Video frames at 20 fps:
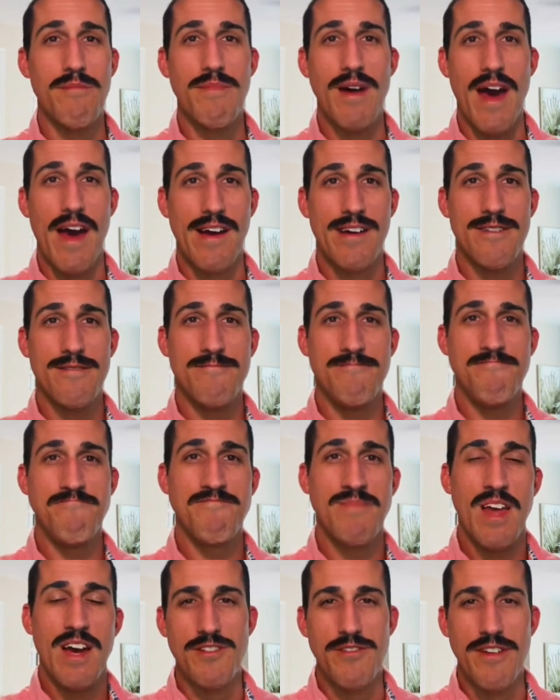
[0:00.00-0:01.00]
back.
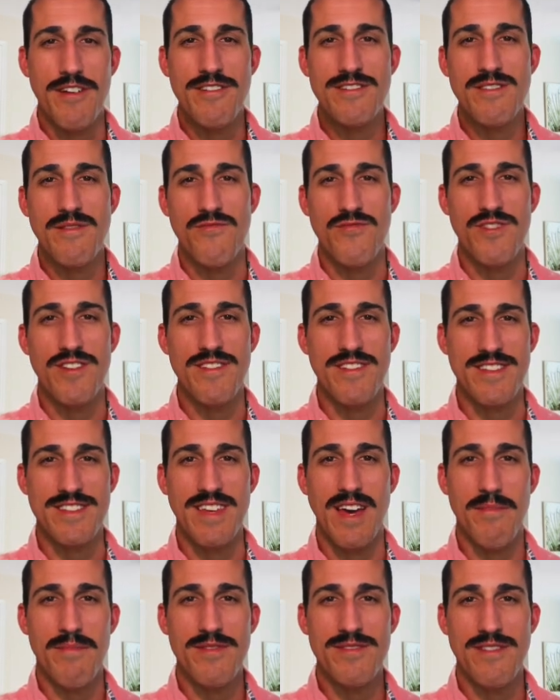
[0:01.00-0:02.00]
So here are some real
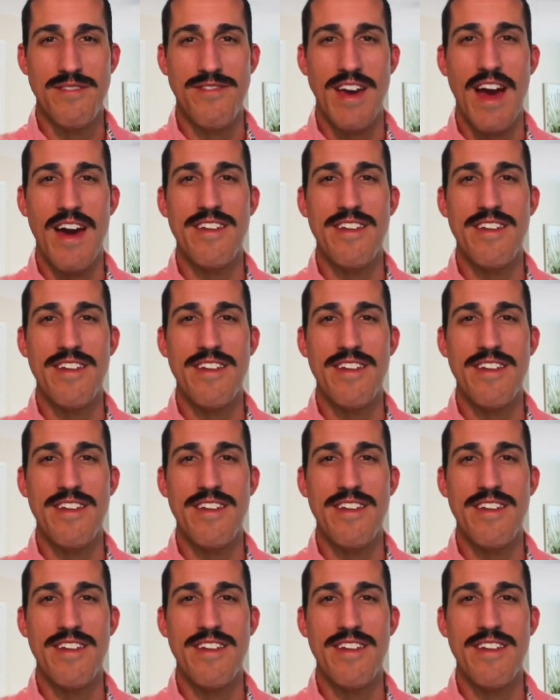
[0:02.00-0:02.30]
examples of how to